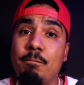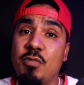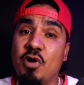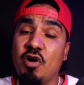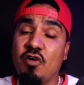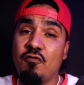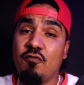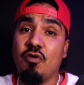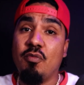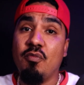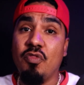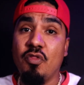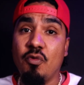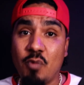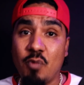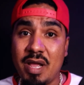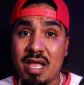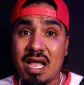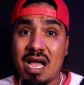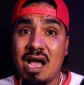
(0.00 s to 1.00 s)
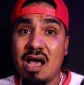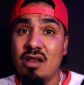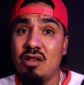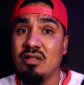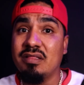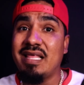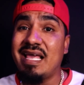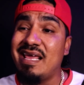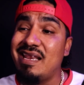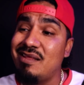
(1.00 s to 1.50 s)
But from the way I
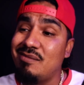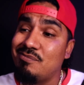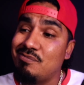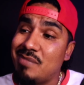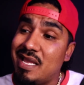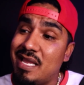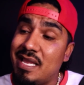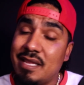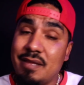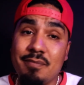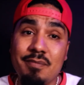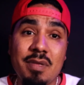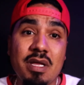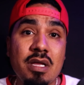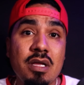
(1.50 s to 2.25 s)
looked at it, hey,